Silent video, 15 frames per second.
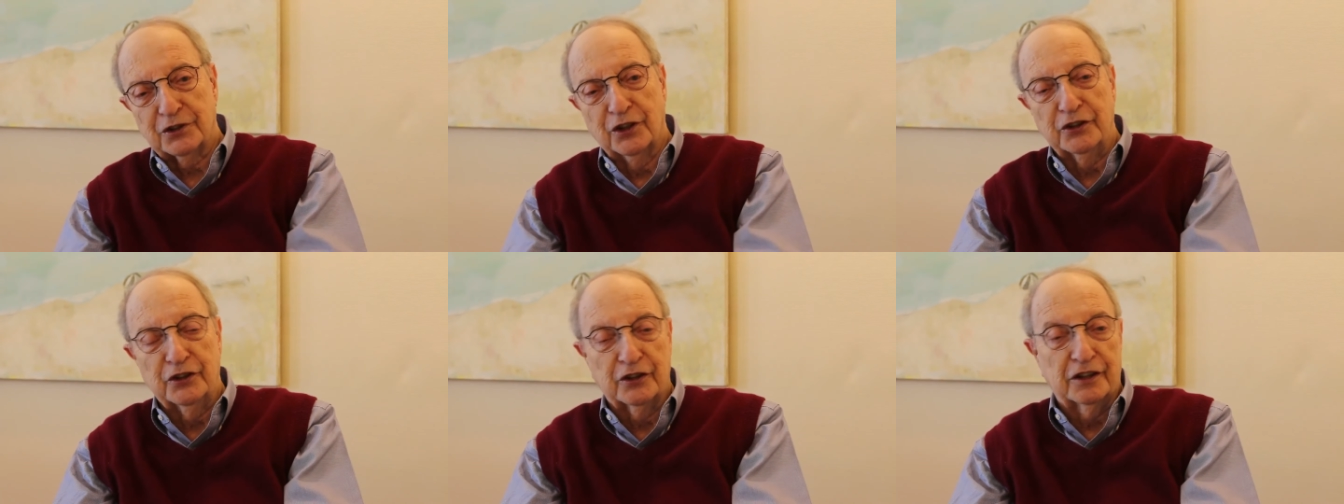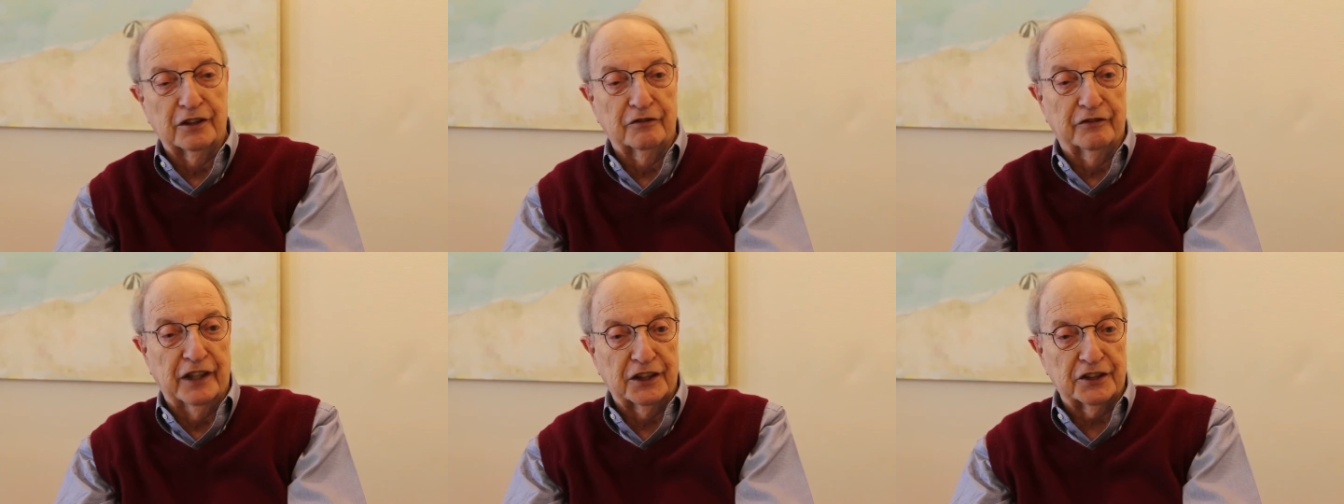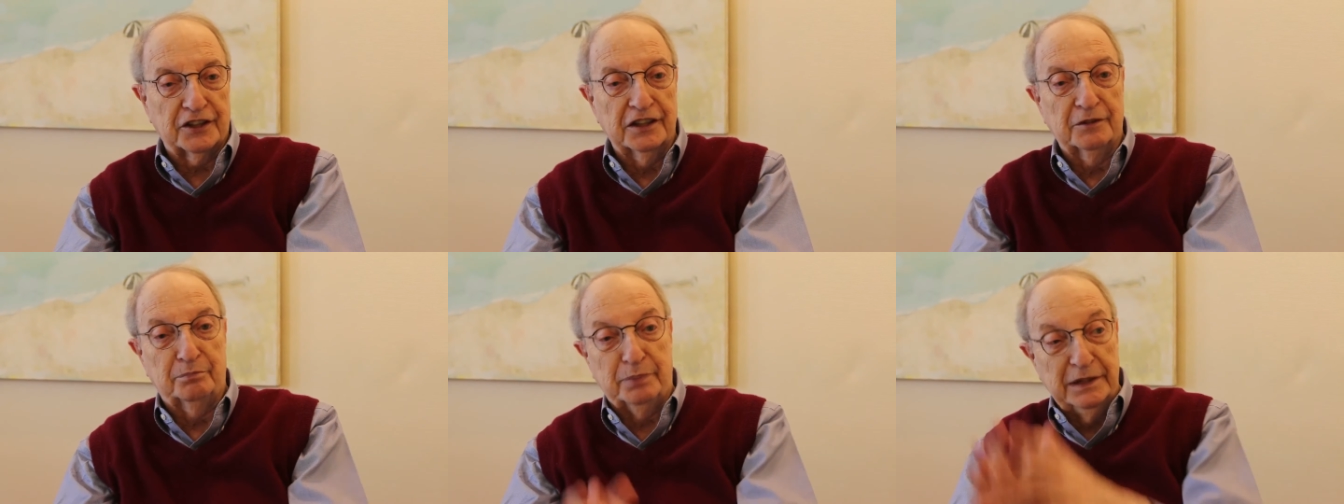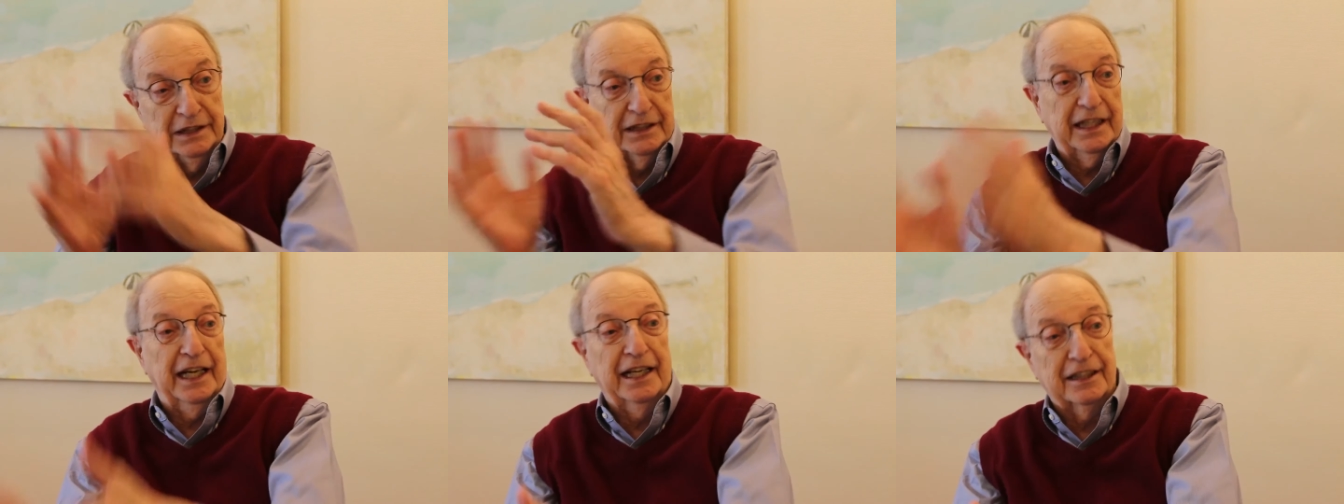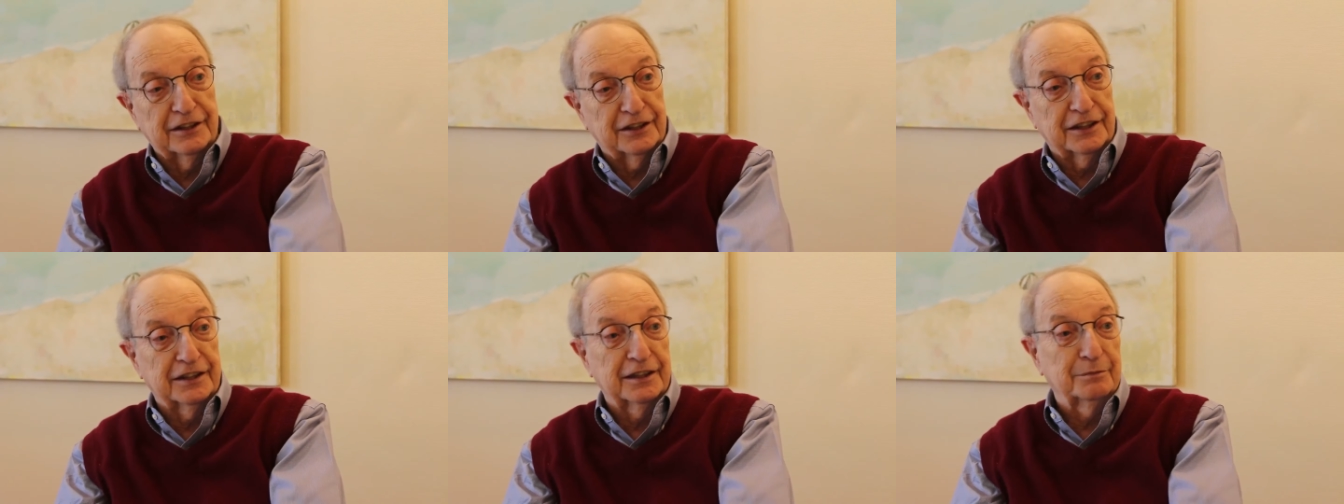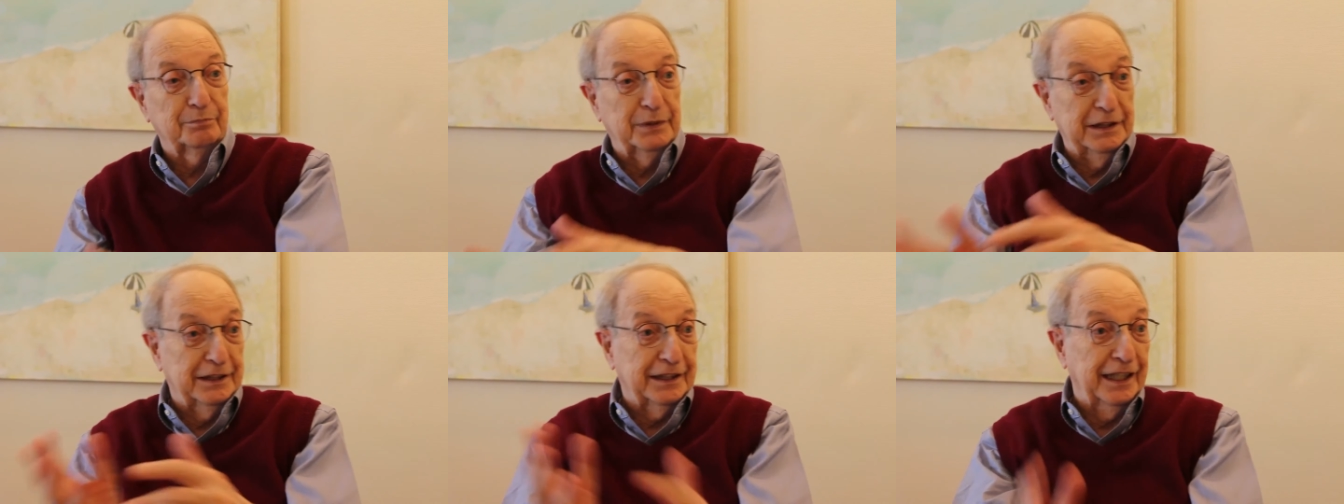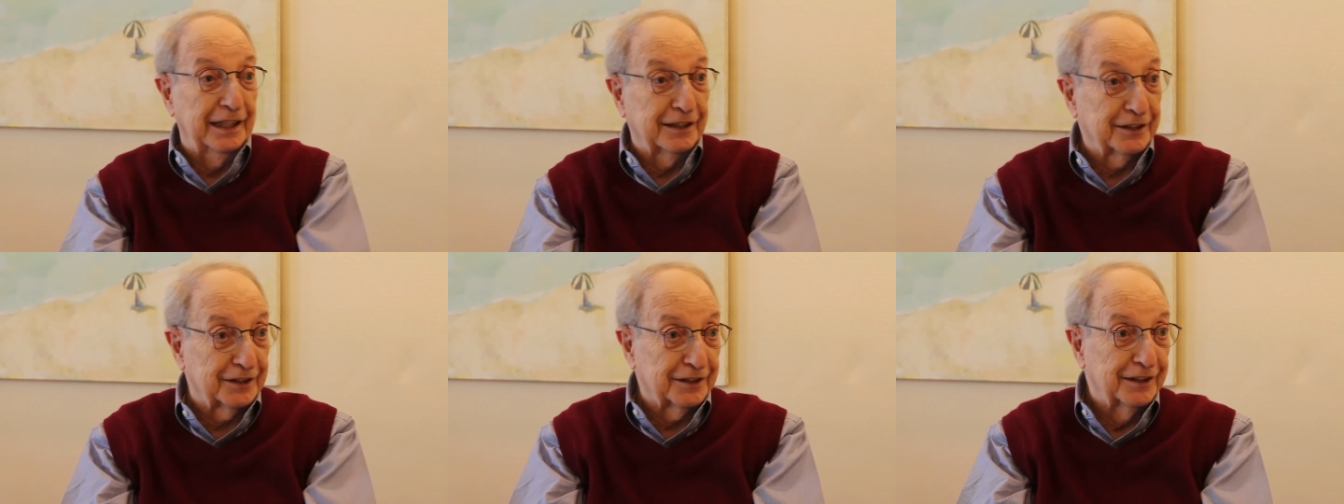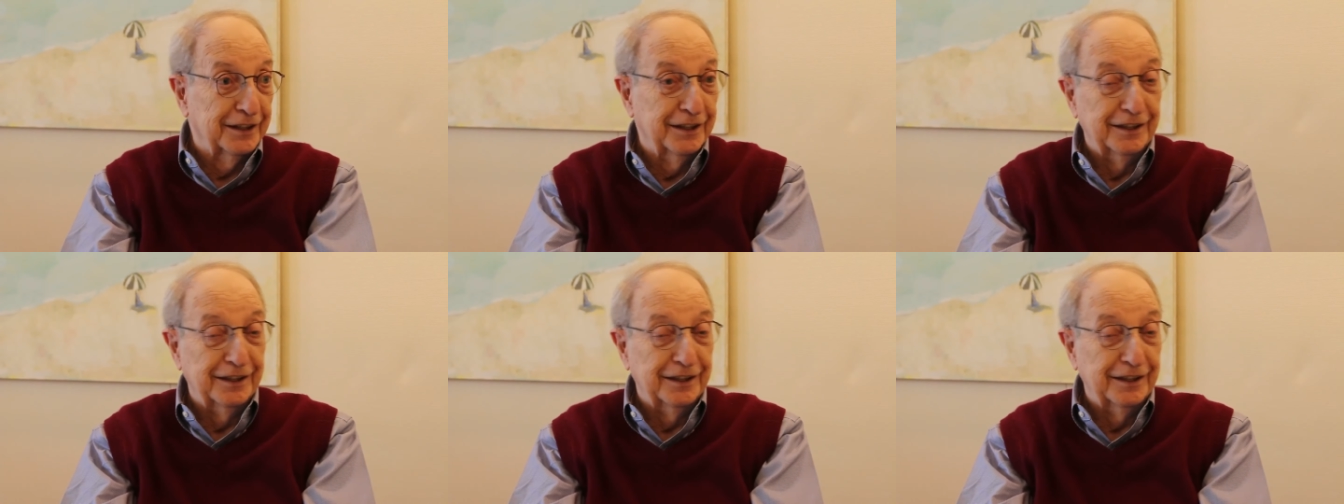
So you'd invest in pecans and the pecans